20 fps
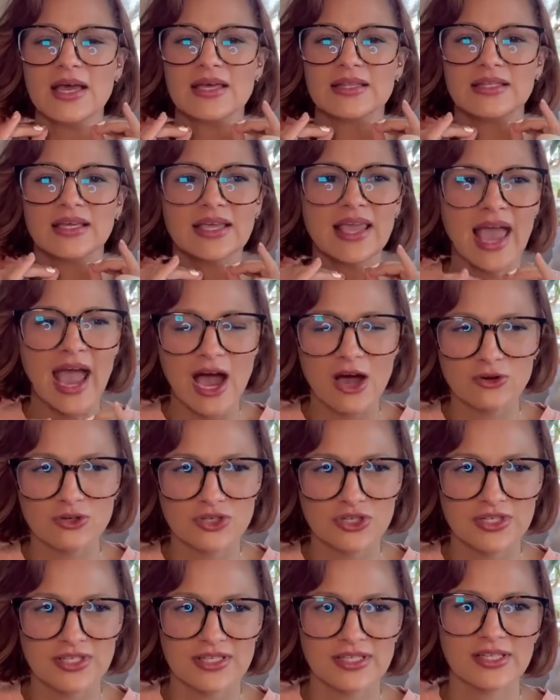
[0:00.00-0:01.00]
the
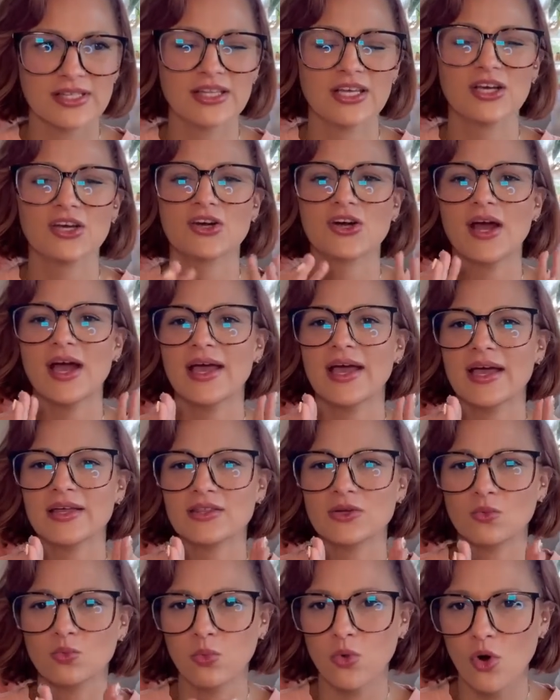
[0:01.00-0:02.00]
couches in there, I had
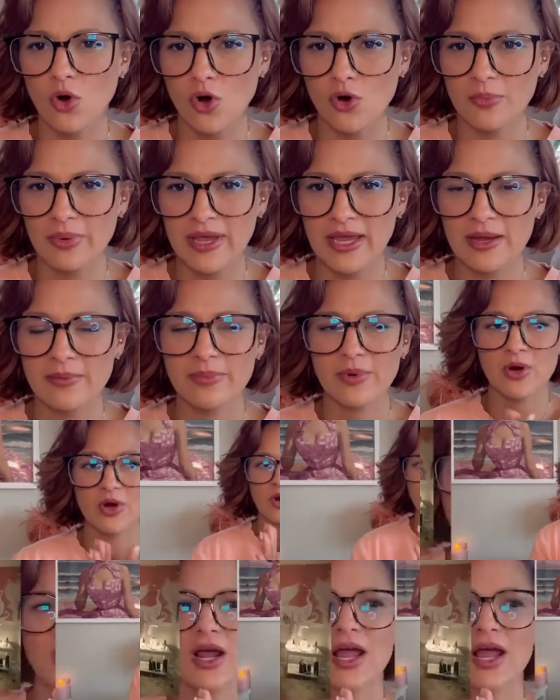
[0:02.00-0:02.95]
the wallpaper,